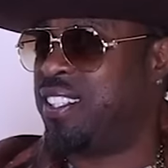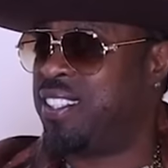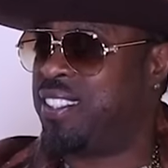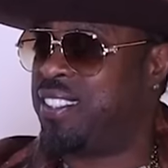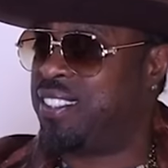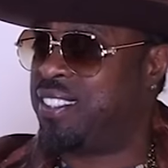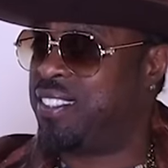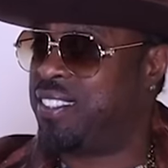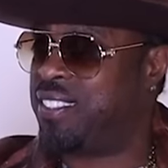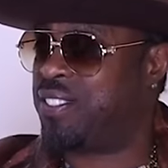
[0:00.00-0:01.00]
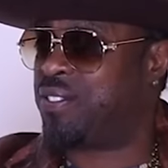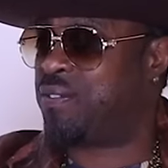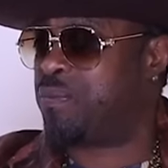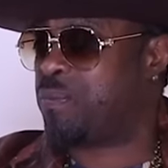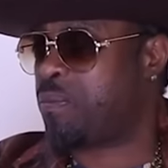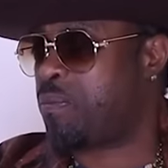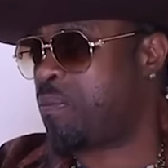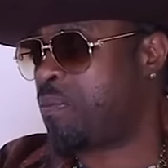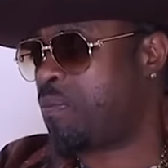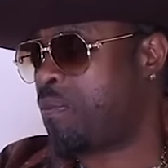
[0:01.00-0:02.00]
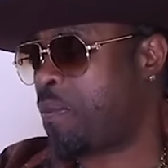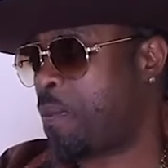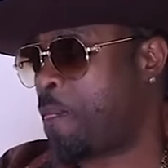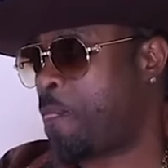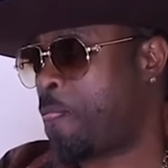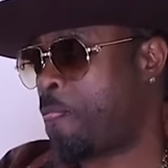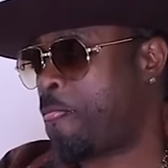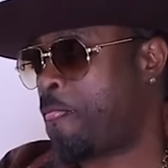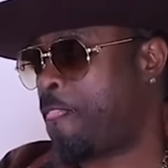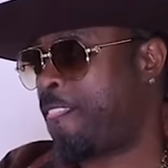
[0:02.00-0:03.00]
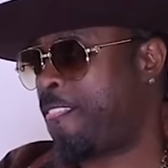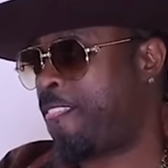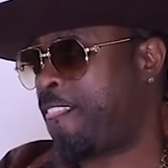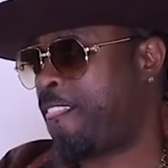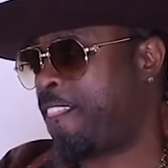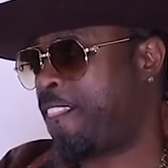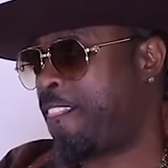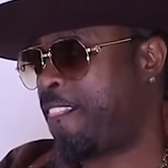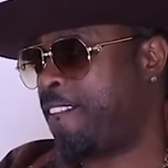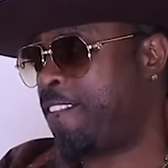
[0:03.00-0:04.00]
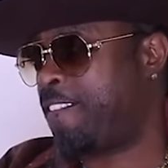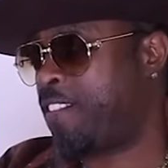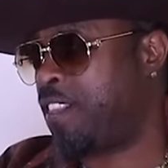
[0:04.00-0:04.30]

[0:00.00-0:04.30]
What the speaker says: This person isn't speaking.